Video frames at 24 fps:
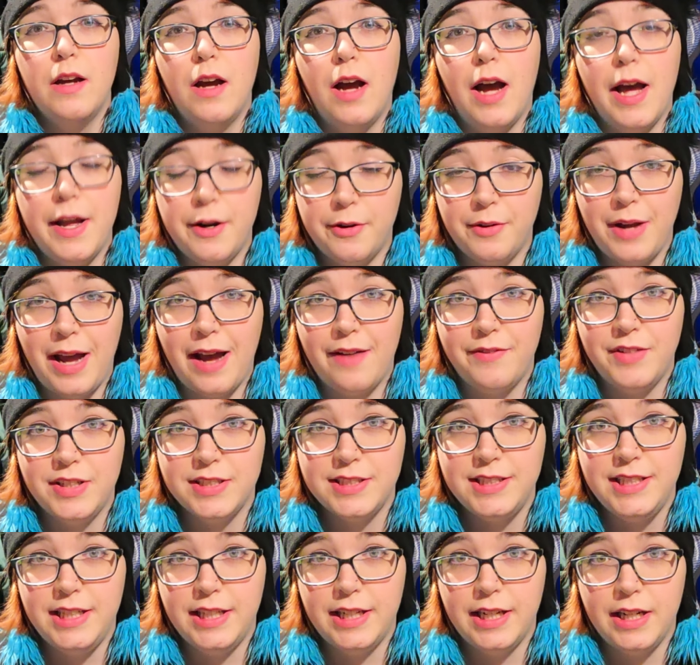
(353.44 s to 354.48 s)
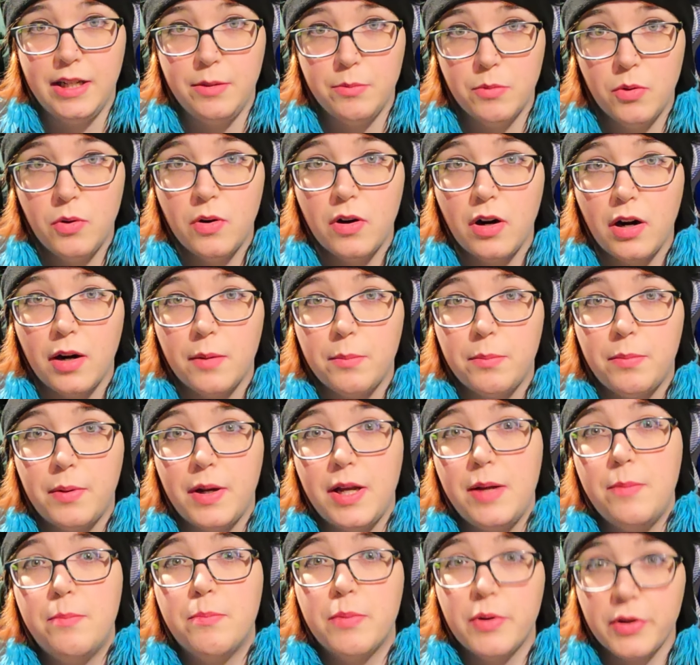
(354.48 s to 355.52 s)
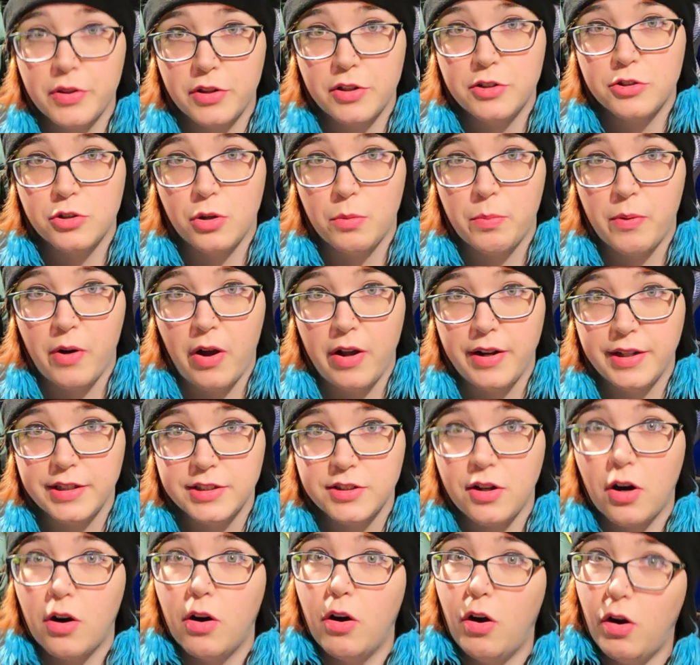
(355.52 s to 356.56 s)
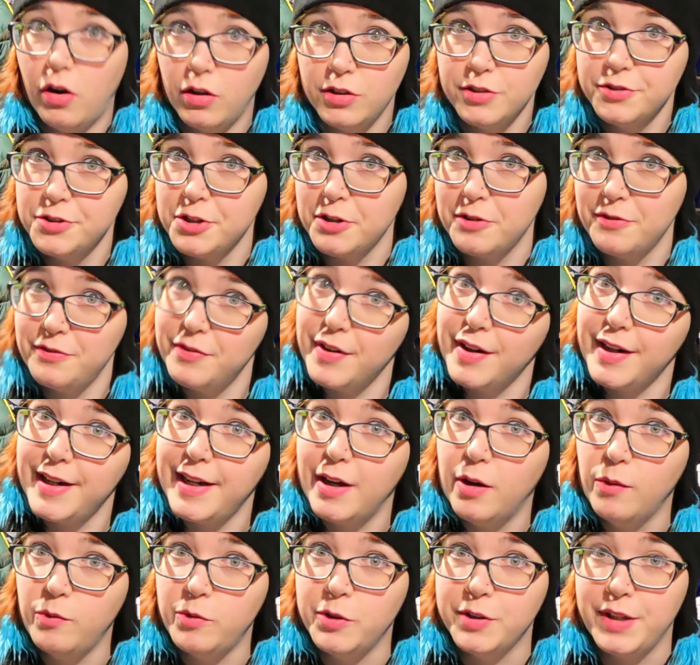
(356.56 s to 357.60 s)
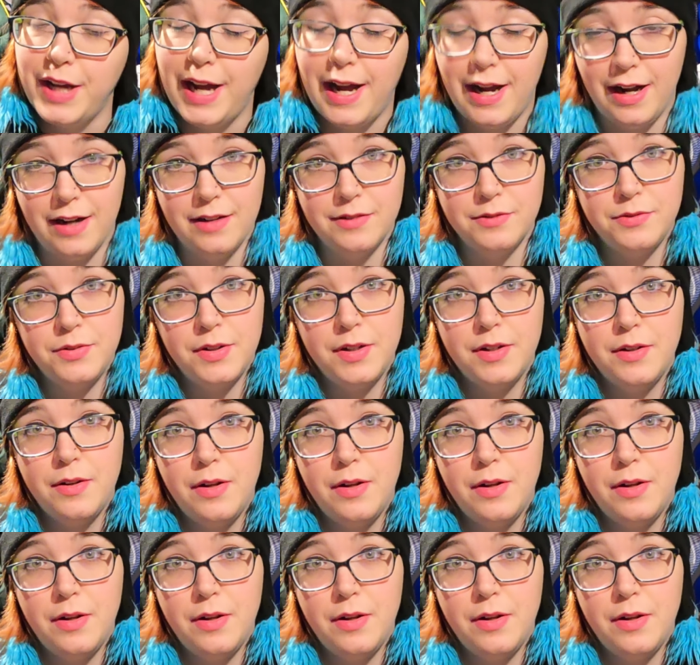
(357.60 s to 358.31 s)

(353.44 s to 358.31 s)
I don't have this need anymore, but birth control products are also very helpful to have.